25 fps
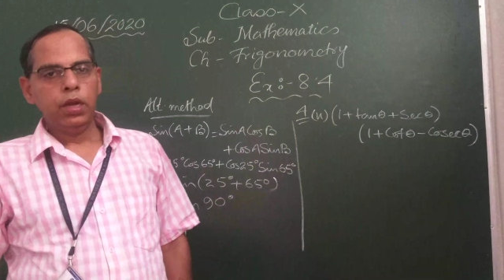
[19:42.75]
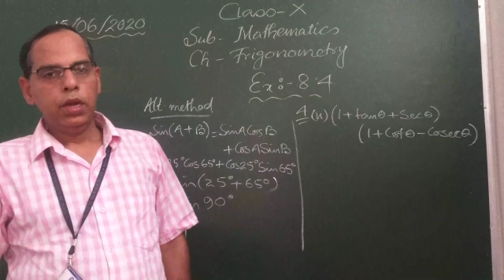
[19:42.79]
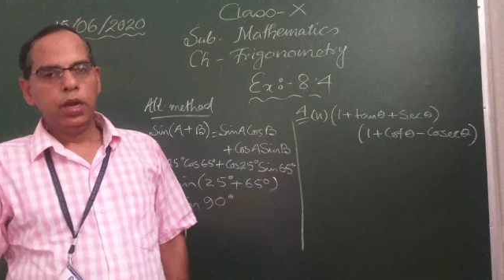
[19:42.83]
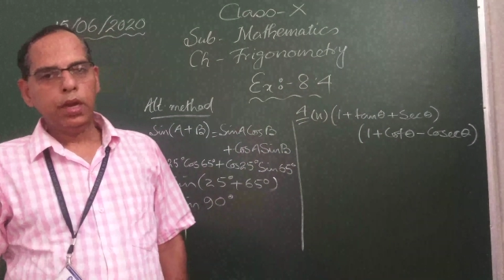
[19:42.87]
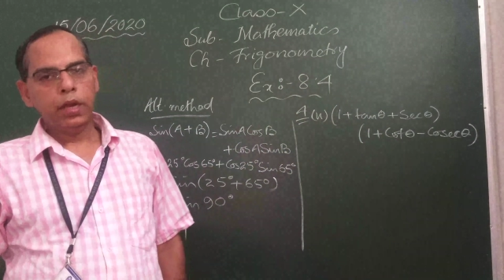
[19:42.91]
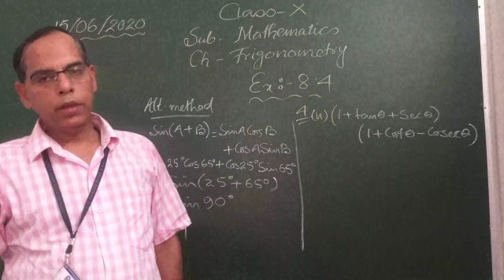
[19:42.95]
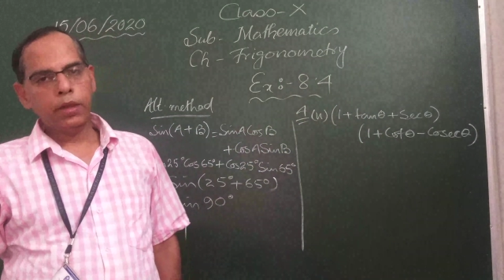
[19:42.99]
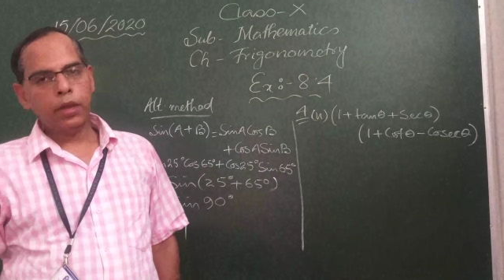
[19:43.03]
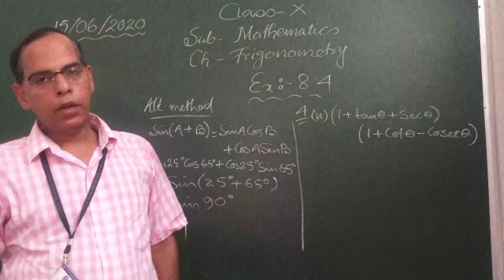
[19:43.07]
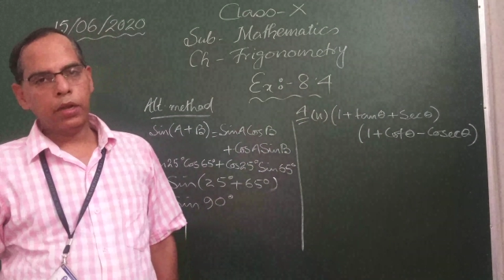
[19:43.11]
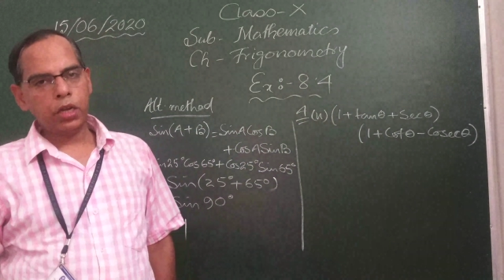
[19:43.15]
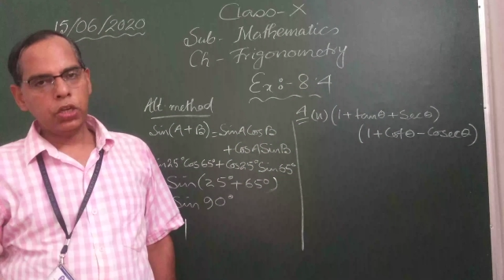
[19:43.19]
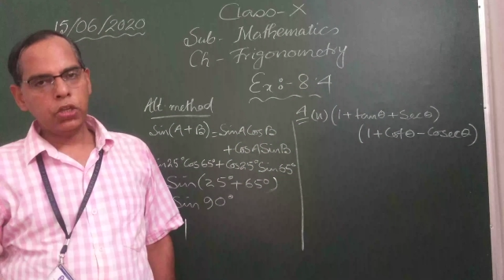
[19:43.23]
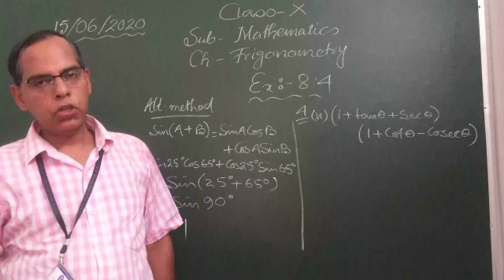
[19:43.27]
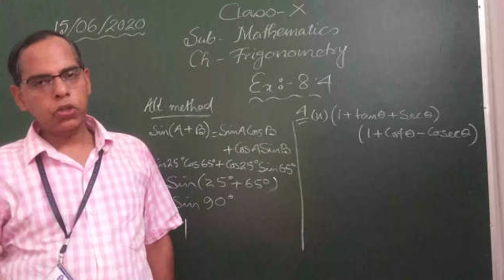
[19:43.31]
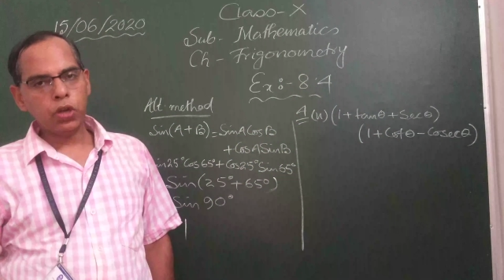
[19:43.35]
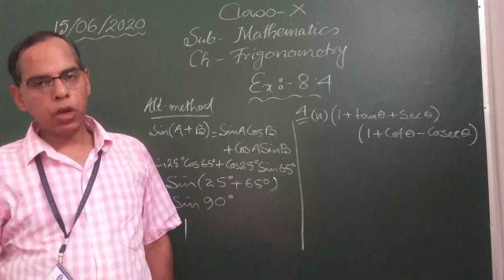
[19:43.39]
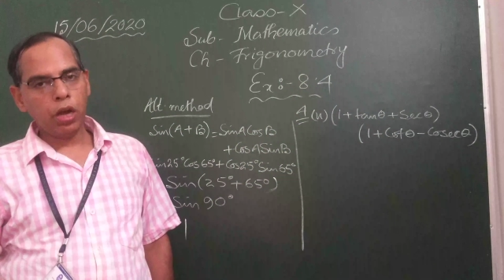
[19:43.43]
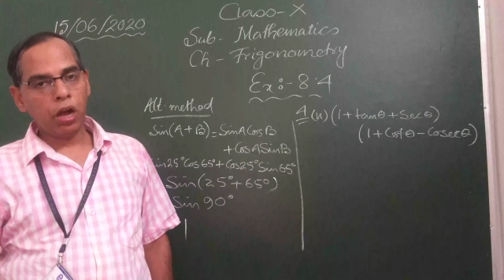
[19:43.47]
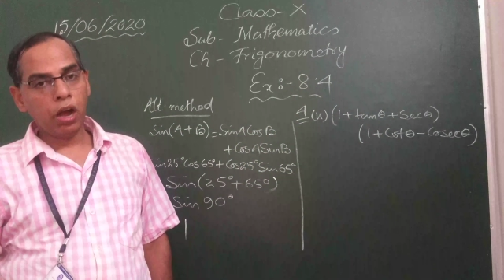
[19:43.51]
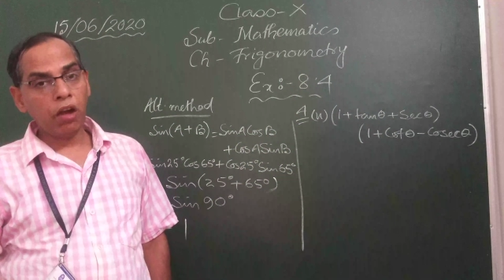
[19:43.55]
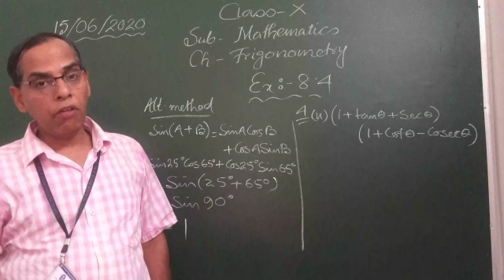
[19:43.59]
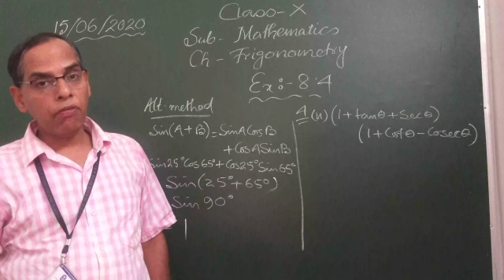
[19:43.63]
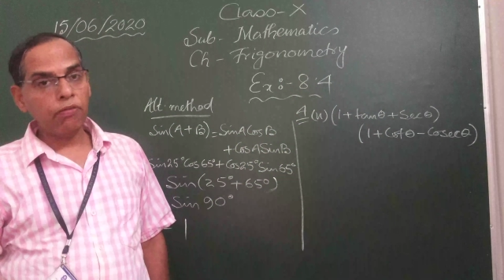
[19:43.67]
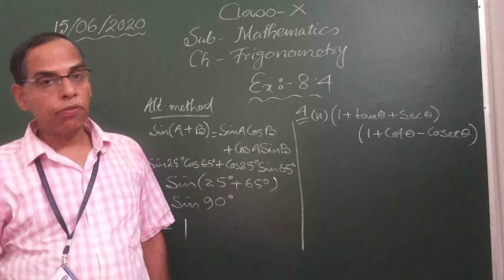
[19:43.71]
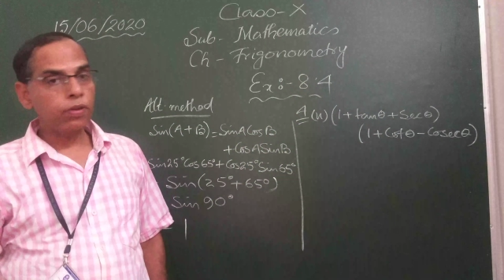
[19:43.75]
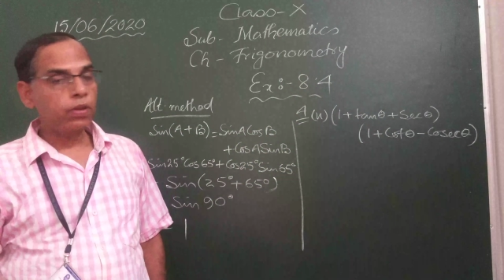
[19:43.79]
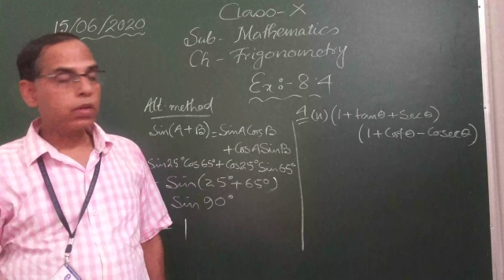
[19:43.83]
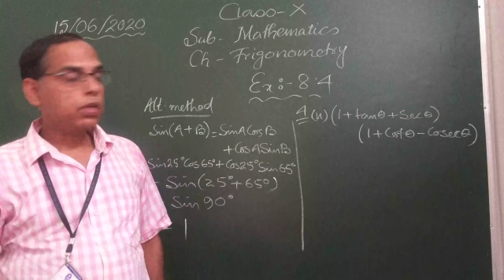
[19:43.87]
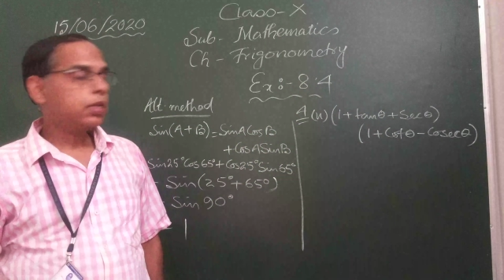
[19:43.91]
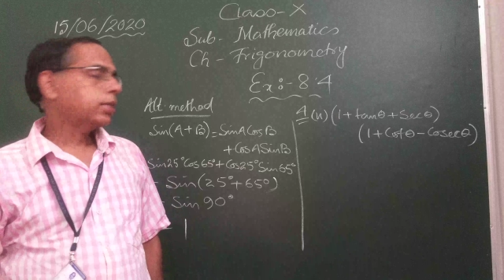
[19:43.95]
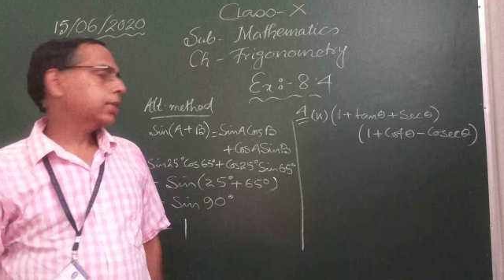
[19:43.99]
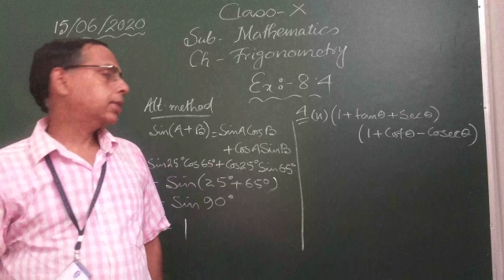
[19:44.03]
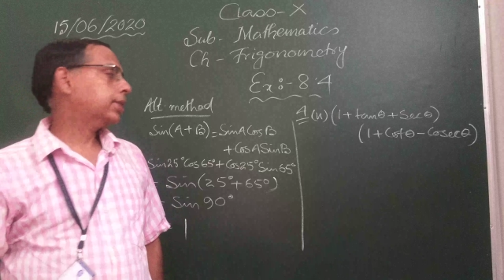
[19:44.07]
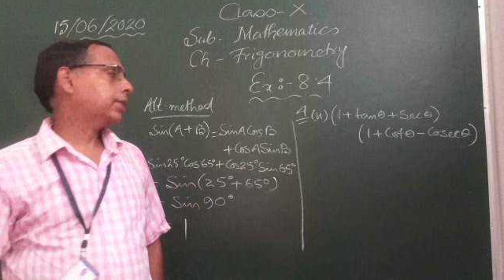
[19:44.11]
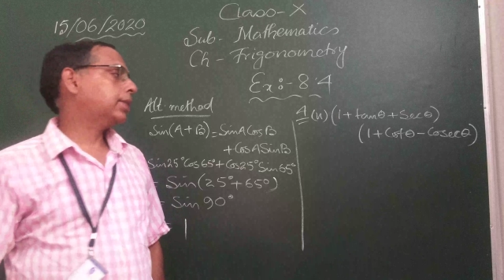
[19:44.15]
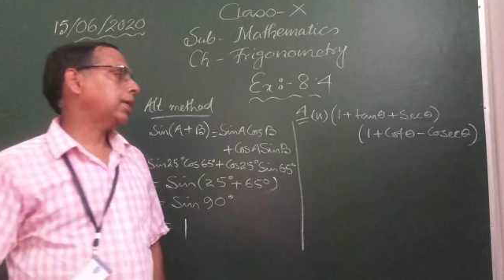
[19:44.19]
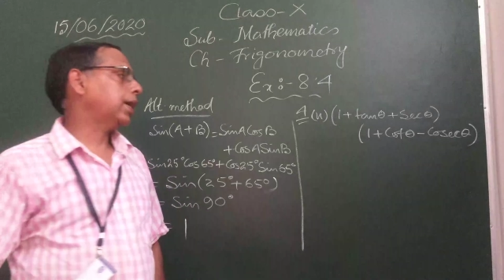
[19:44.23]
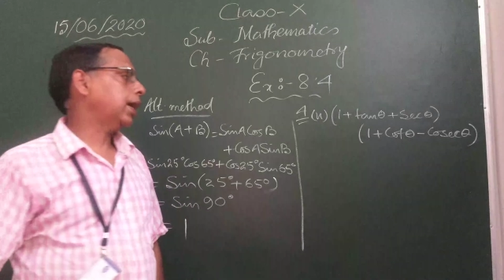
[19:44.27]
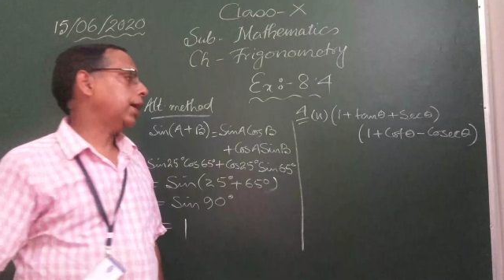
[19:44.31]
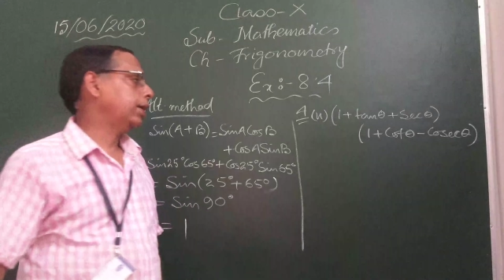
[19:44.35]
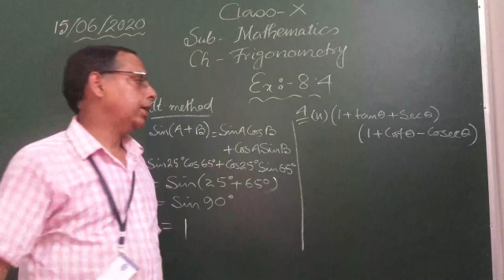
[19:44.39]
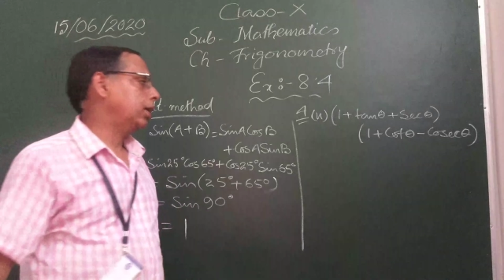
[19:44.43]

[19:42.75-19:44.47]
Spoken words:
In the ratio of sine